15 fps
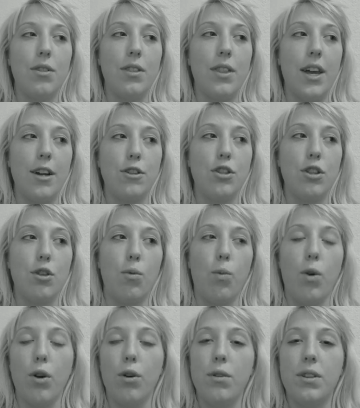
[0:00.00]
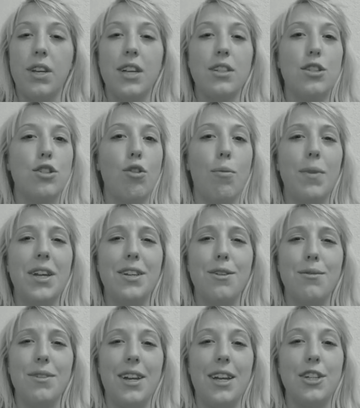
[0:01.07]
there to the world. Get so many
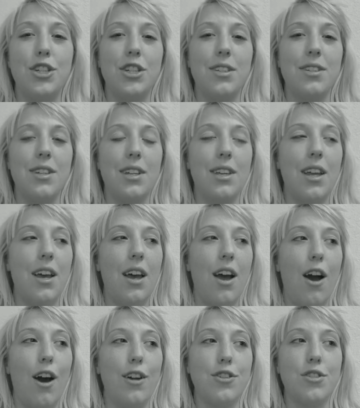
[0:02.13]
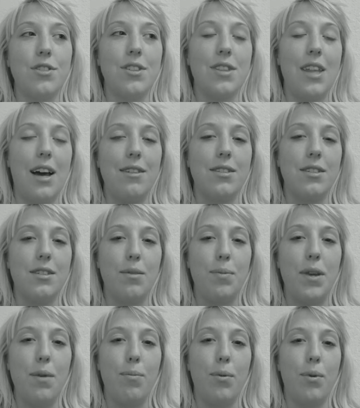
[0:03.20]
donations and hundreds of thousands of
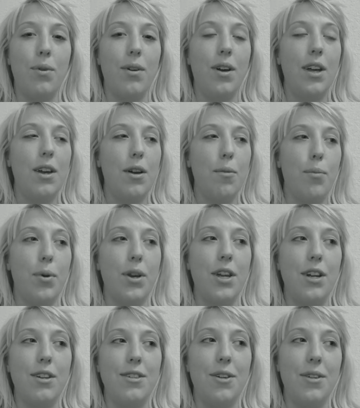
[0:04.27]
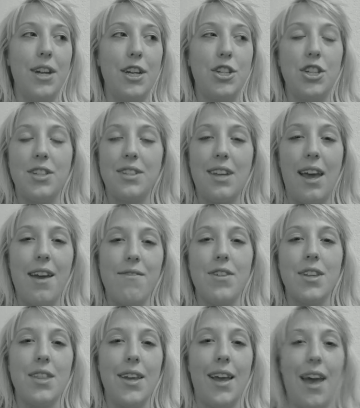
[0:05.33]
people putting in donations.
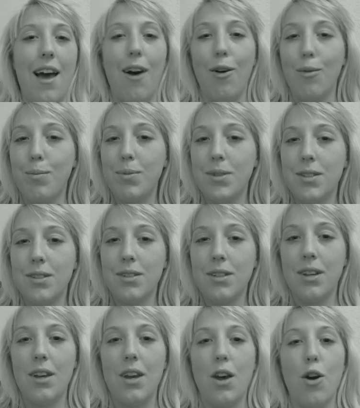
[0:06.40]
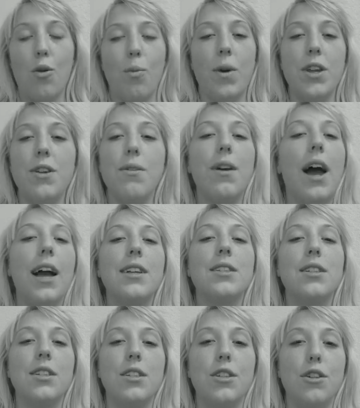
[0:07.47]
Everything helps. What you
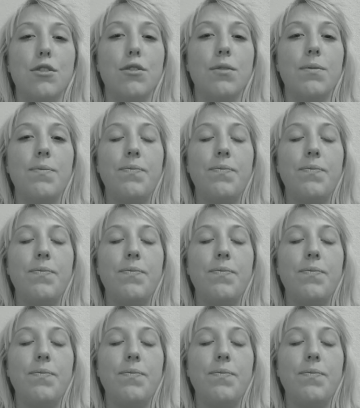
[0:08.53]
guys can do